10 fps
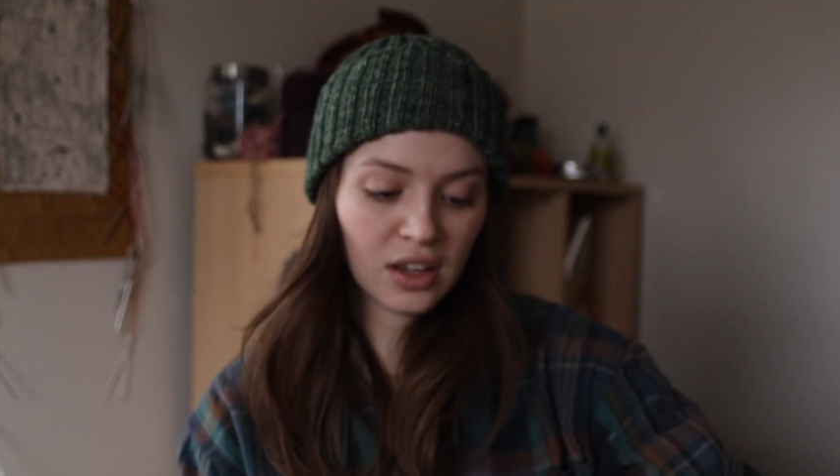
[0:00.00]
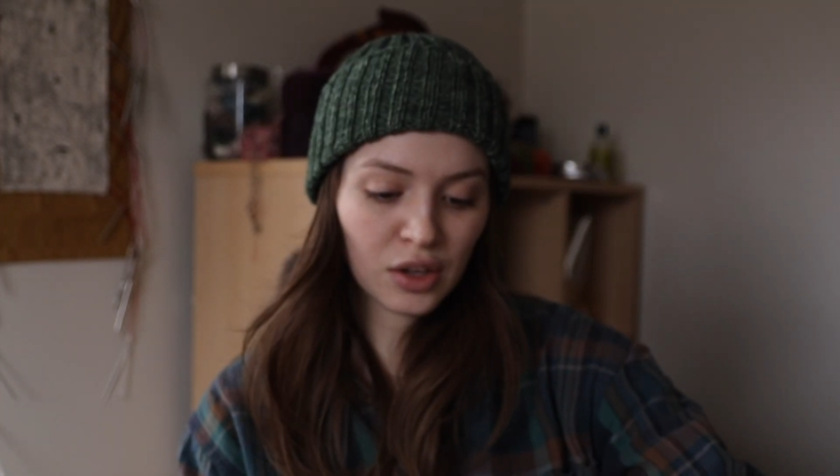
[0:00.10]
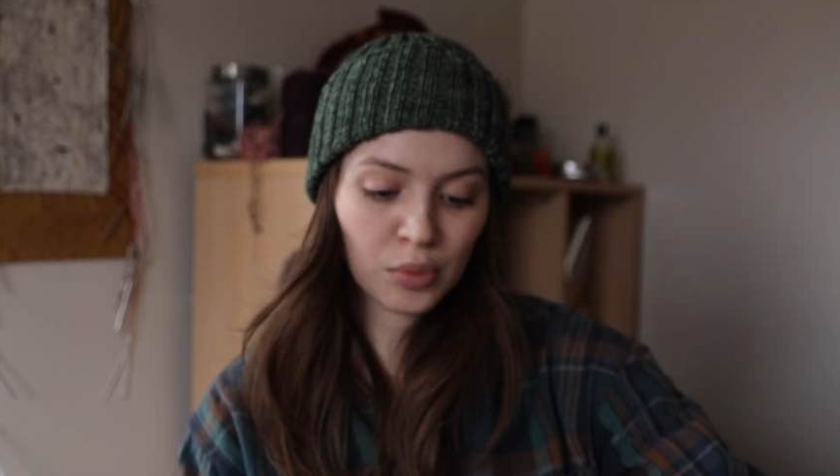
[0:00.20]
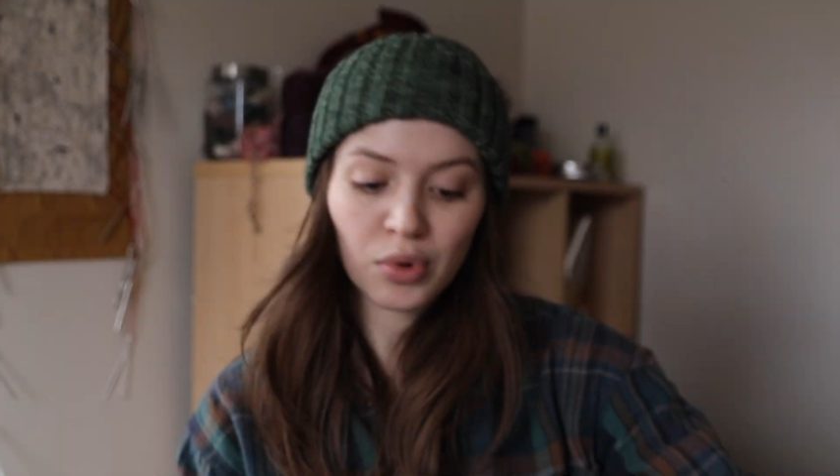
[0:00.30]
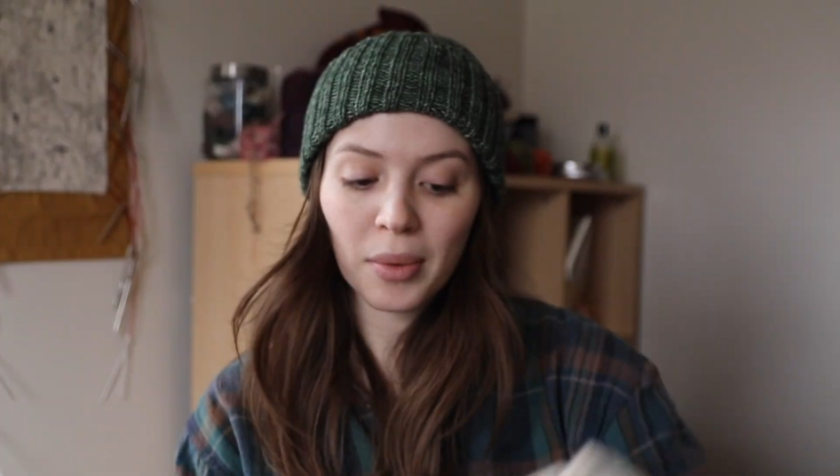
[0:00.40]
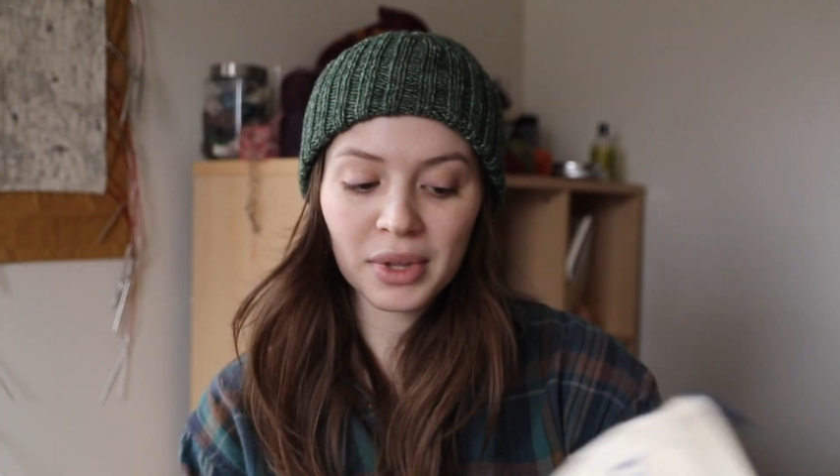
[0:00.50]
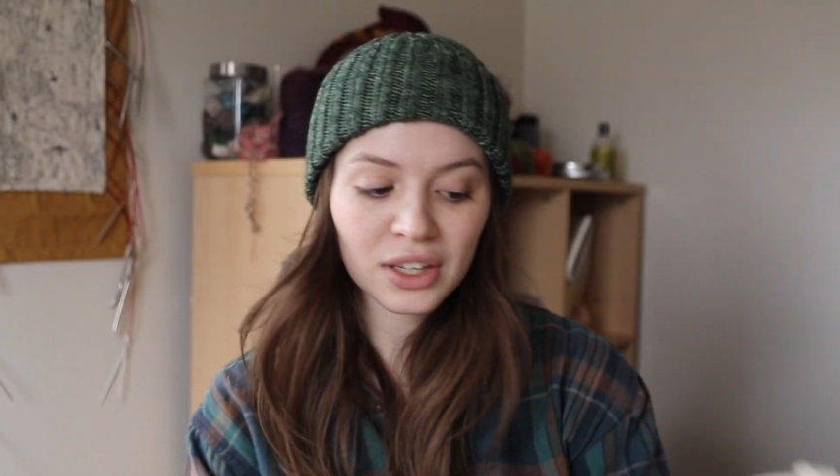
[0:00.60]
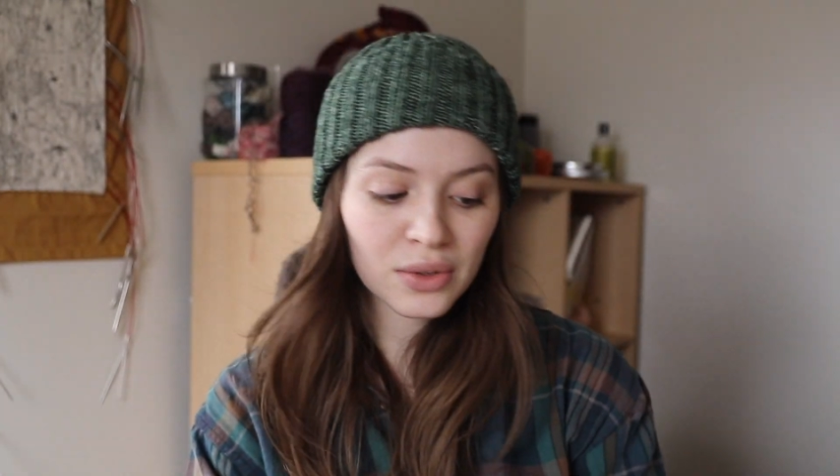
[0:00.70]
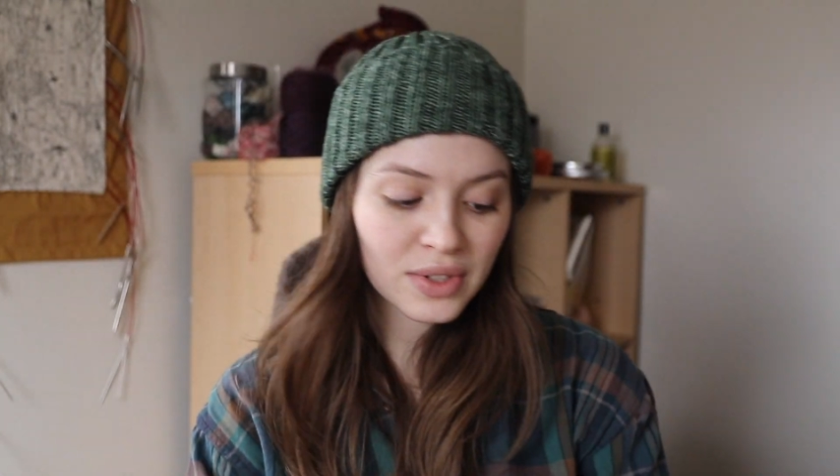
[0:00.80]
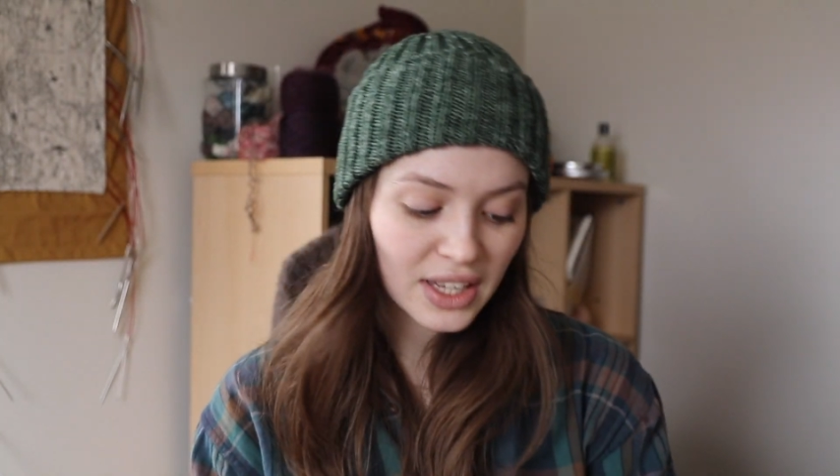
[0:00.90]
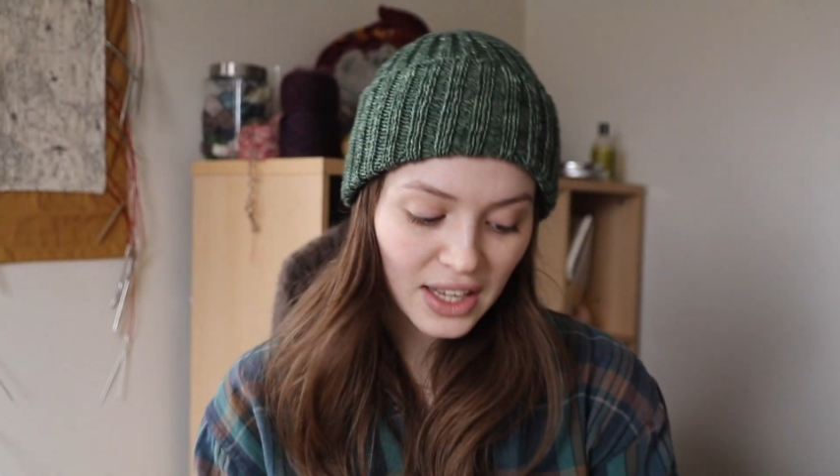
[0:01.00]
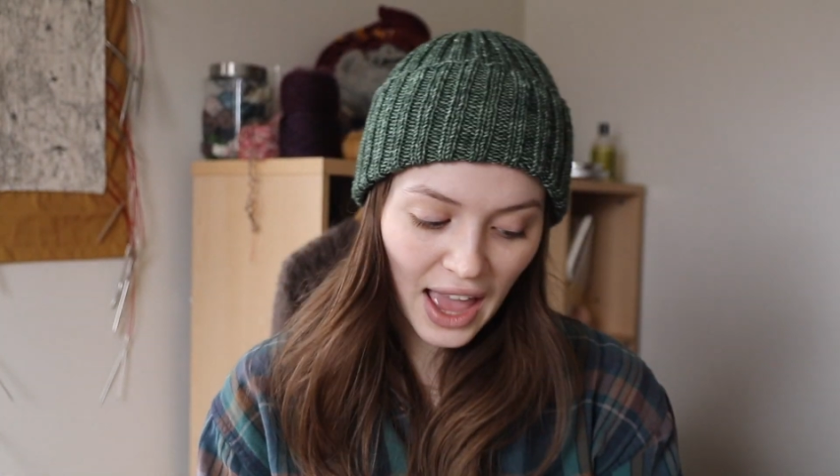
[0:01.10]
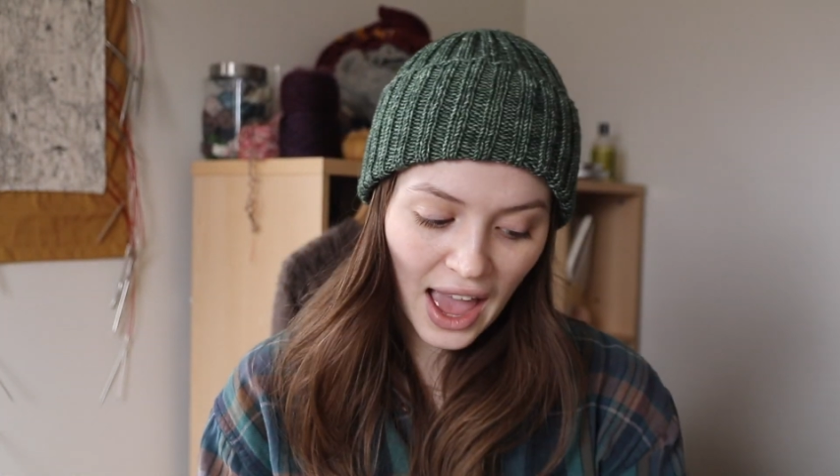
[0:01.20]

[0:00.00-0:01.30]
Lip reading: Could probably use it